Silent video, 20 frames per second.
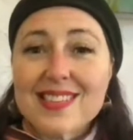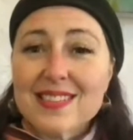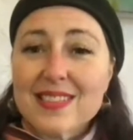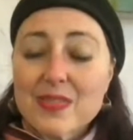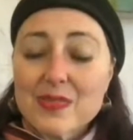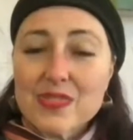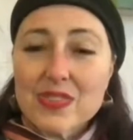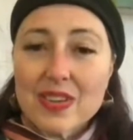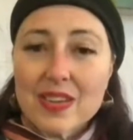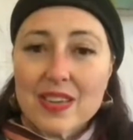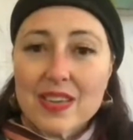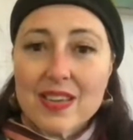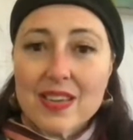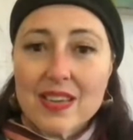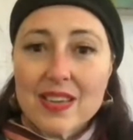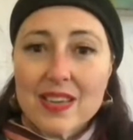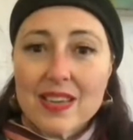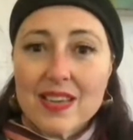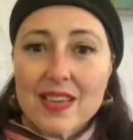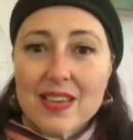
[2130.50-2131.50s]
And Selena was like,
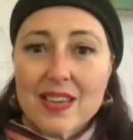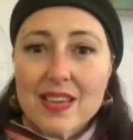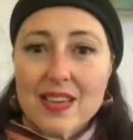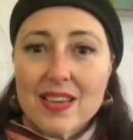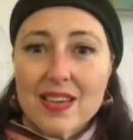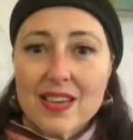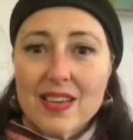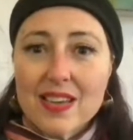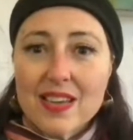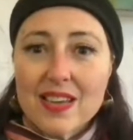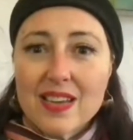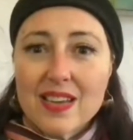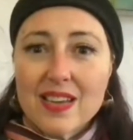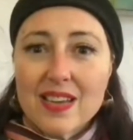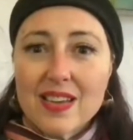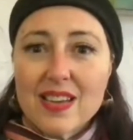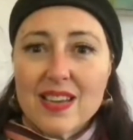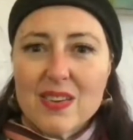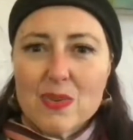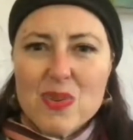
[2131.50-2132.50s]

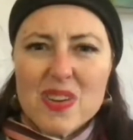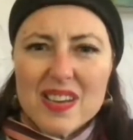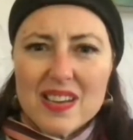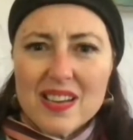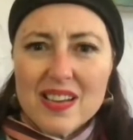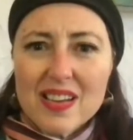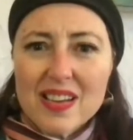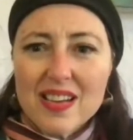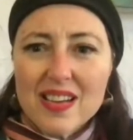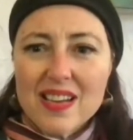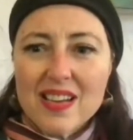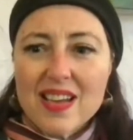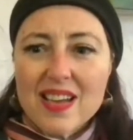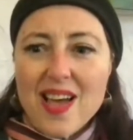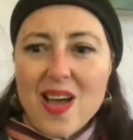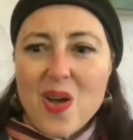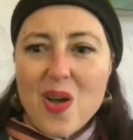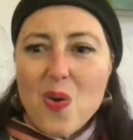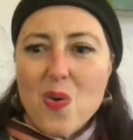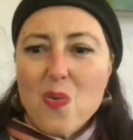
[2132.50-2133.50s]
What?
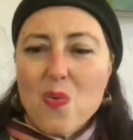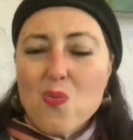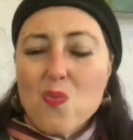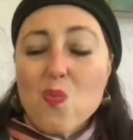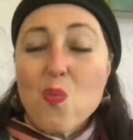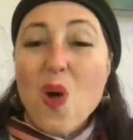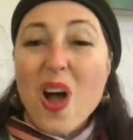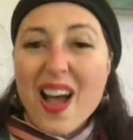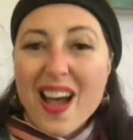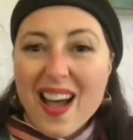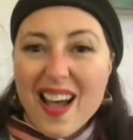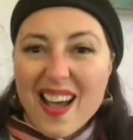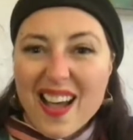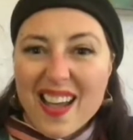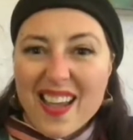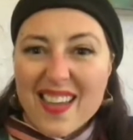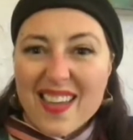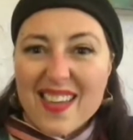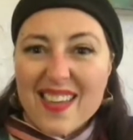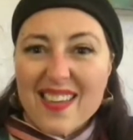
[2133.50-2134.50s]

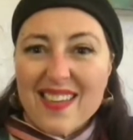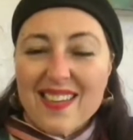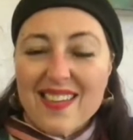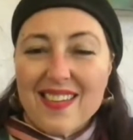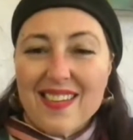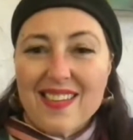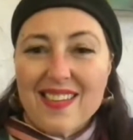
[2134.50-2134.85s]
Why?